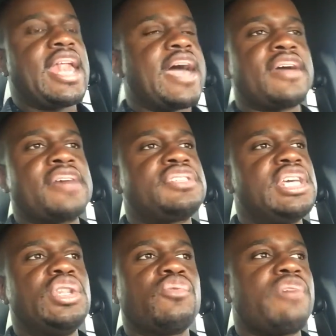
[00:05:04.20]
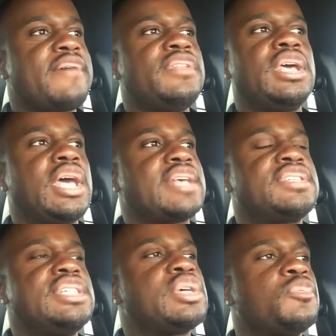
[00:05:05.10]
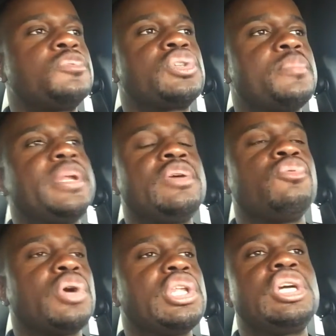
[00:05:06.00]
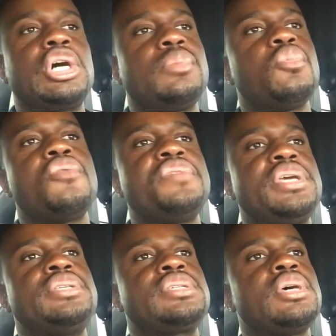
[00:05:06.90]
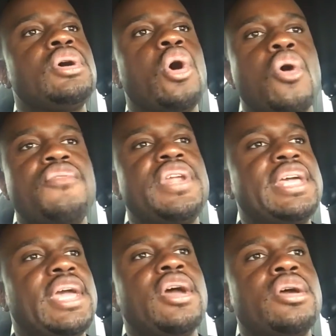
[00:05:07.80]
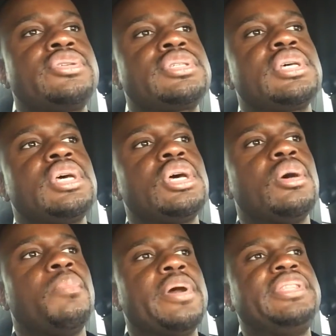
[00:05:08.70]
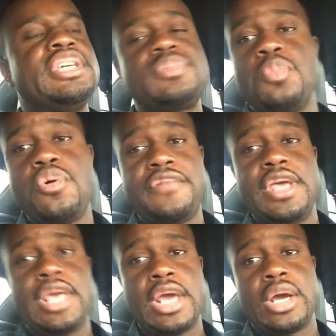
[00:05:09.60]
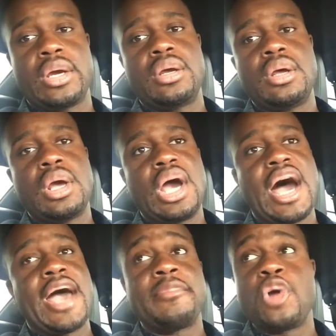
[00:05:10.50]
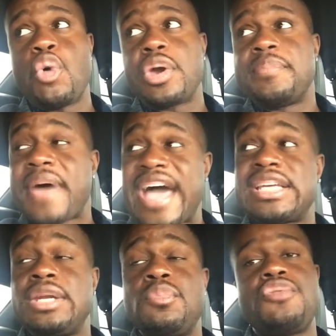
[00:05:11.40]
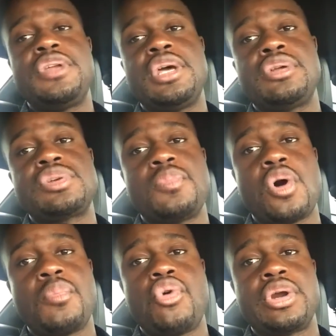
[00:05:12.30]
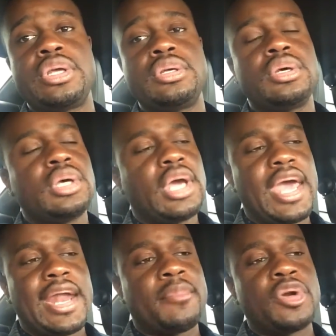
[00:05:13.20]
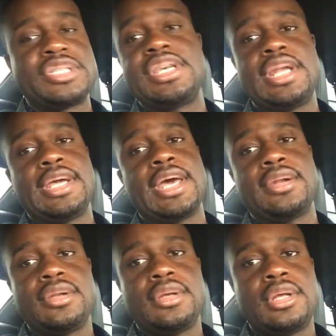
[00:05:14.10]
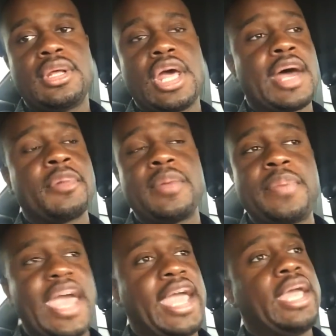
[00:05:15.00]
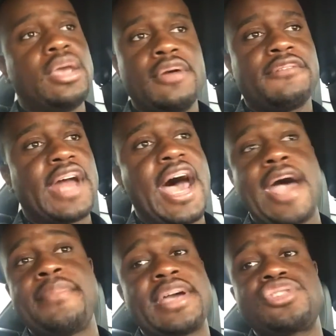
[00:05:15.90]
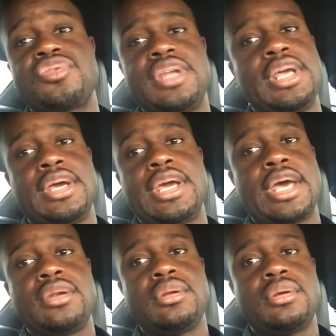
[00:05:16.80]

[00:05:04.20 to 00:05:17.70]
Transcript: I've seen The Revenant. I see so many really good movies over the years, but this movie here, I'm going back in the movie theater tomorrow morning, and I'm going to see it again, and I'm going to pay for the IMAX 3D again.